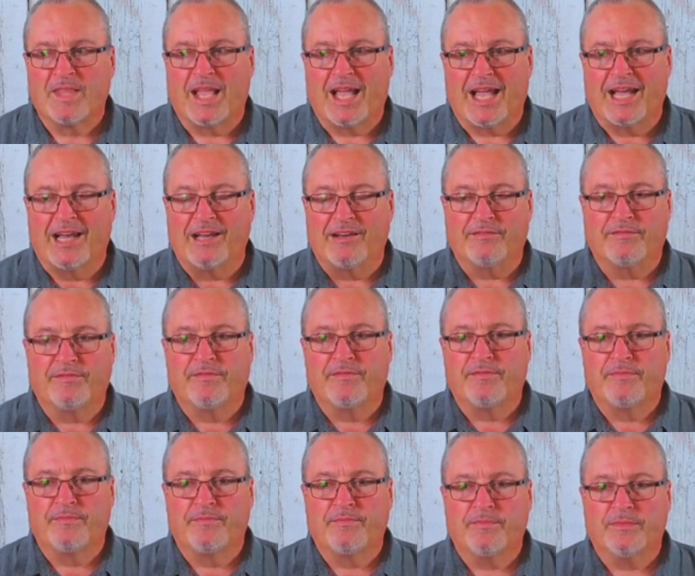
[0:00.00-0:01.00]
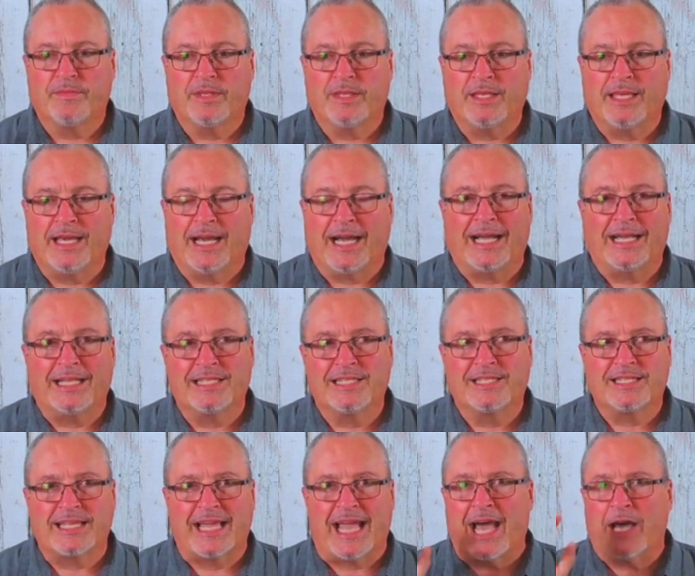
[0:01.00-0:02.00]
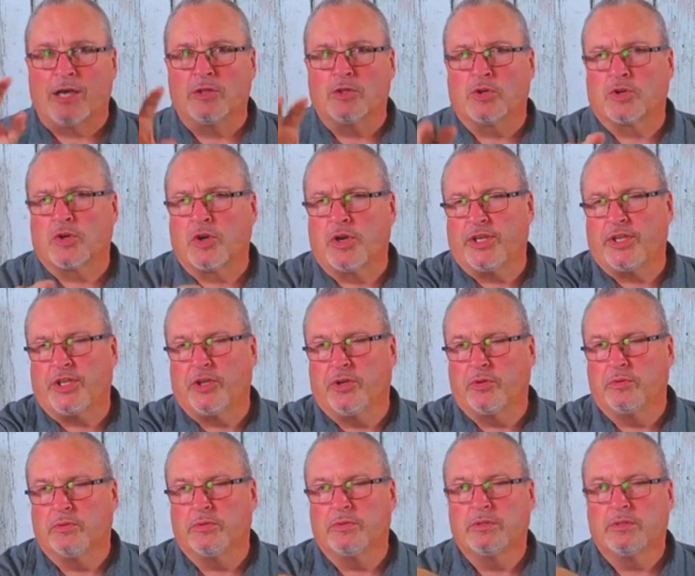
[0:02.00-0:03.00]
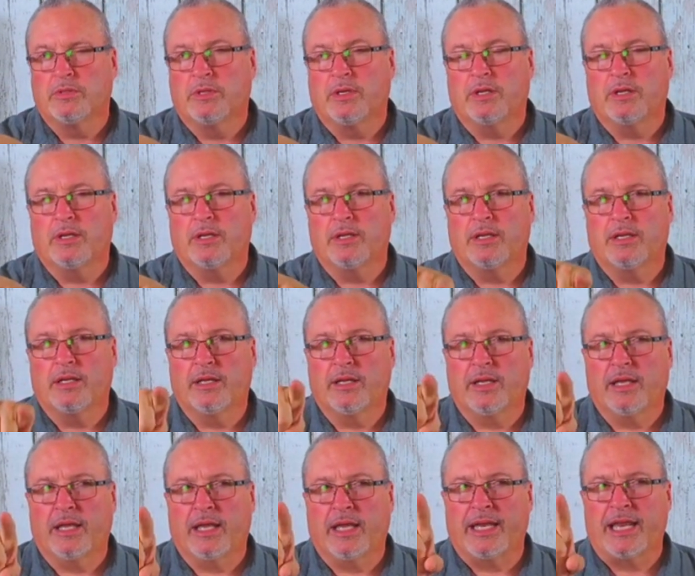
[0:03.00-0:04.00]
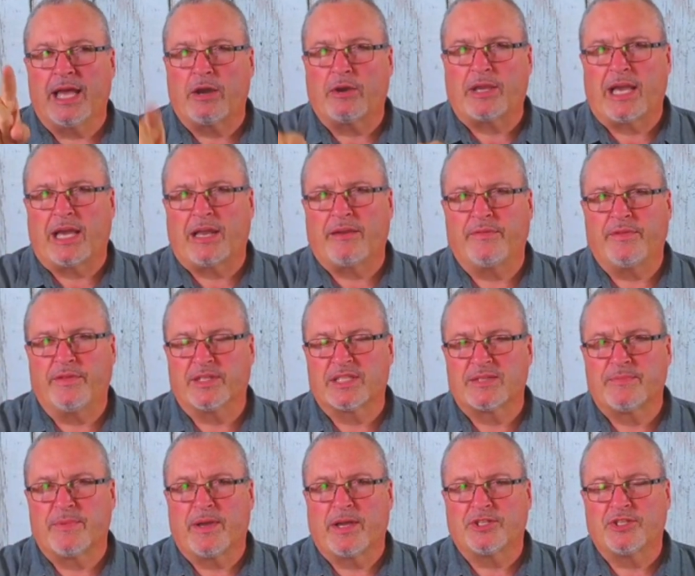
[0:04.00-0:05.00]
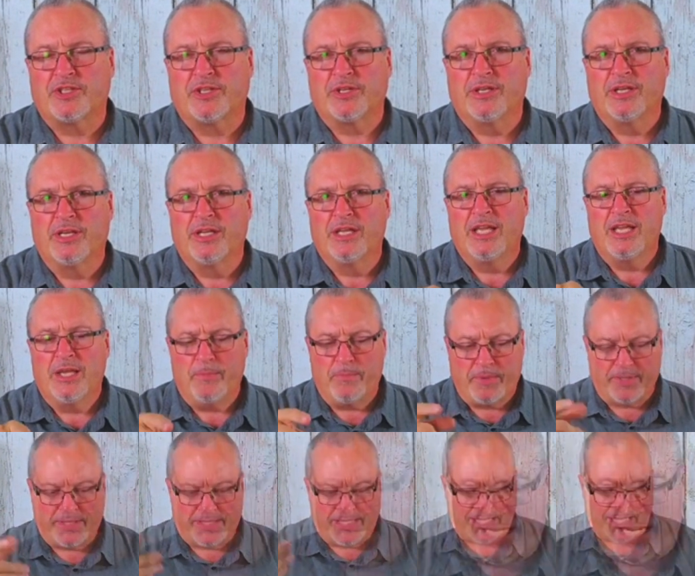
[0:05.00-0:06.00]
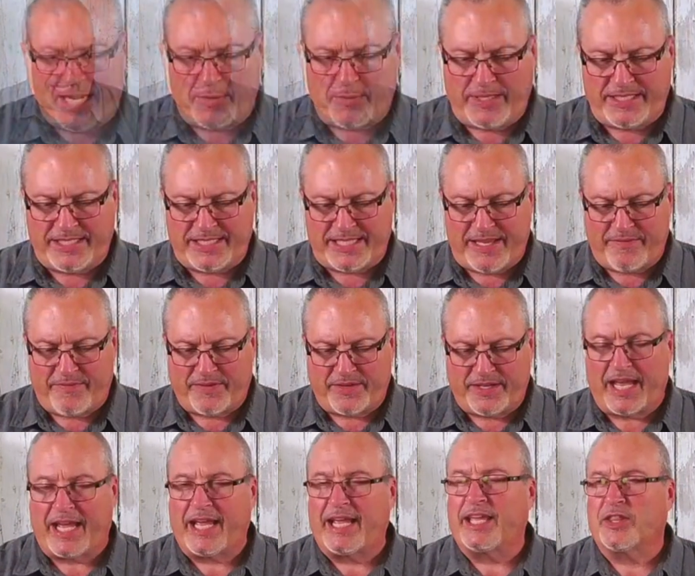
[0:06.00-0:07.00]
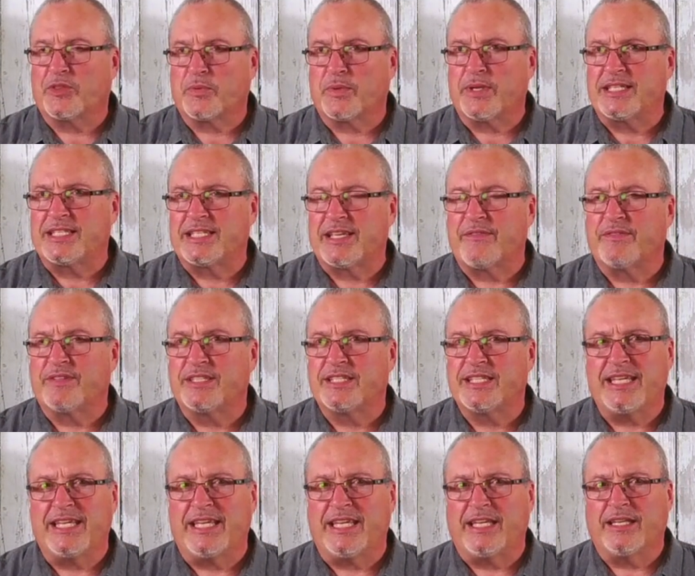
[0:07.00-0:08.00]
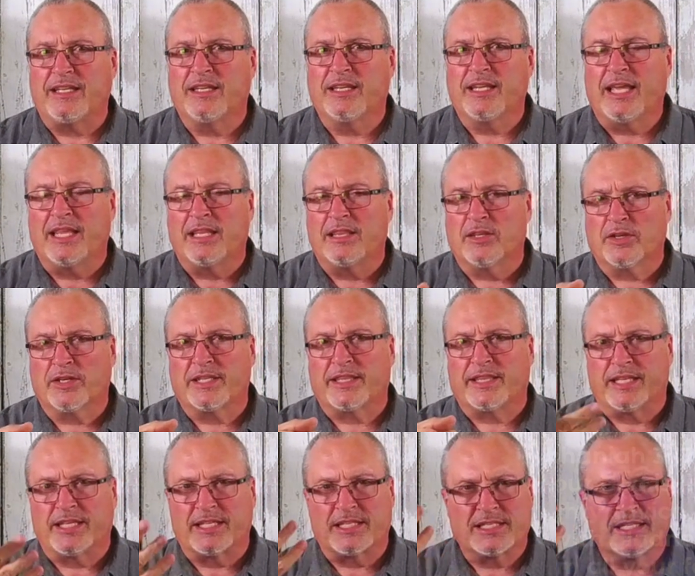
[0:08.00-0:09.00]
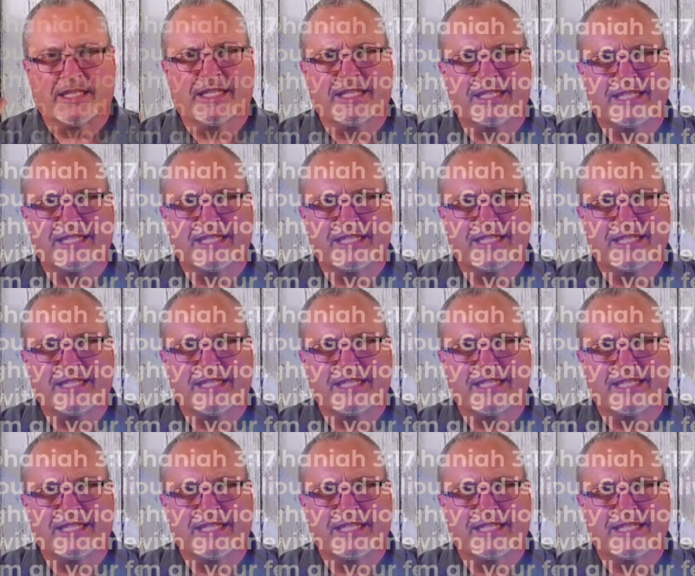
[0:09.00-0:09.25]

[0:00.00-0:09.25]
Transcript: of God's outlook on you and how God feels about you. But then I read Zephaniah 3:17, and look at this. Let's